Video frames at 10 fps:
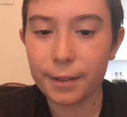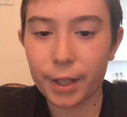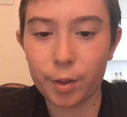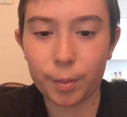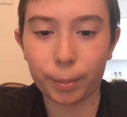
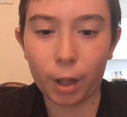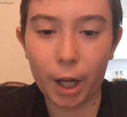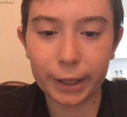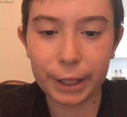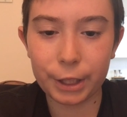They were
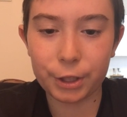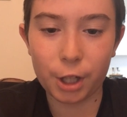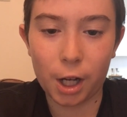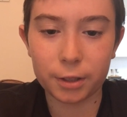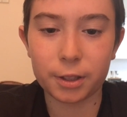blocking
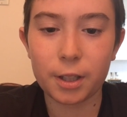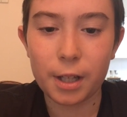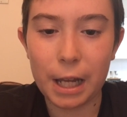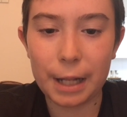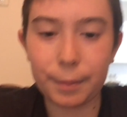shots
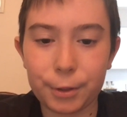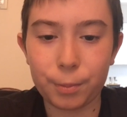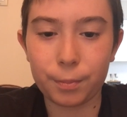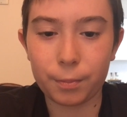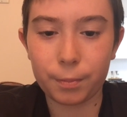and